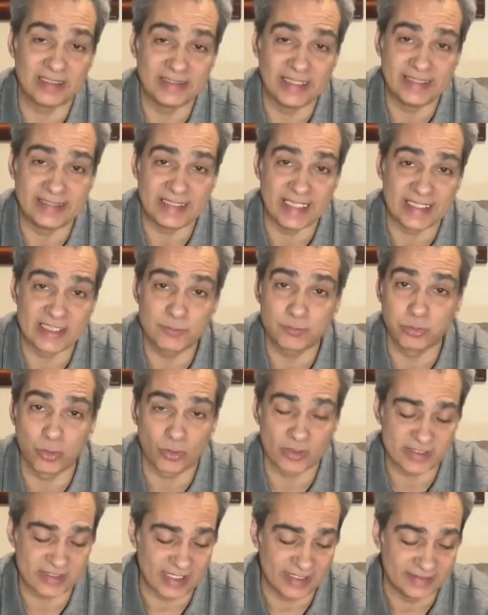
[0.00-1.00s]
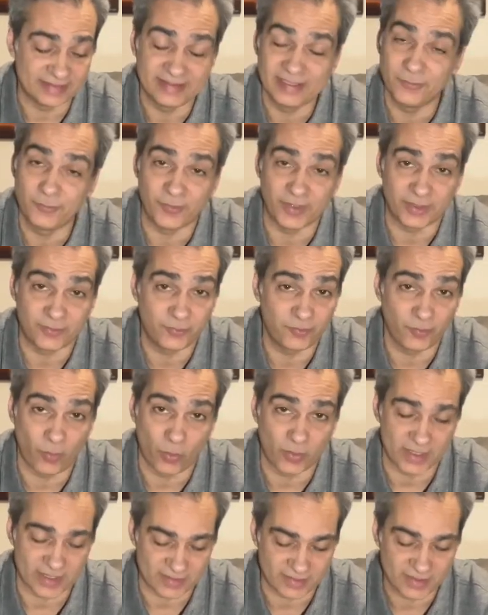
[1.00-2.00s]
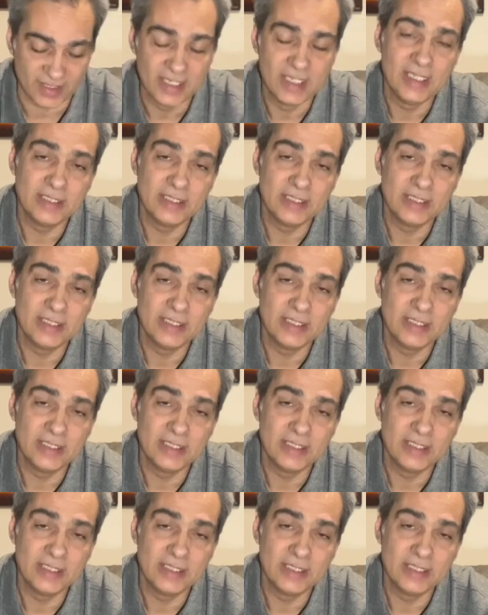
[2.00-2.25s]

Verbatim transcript: like Explore Scientific focus.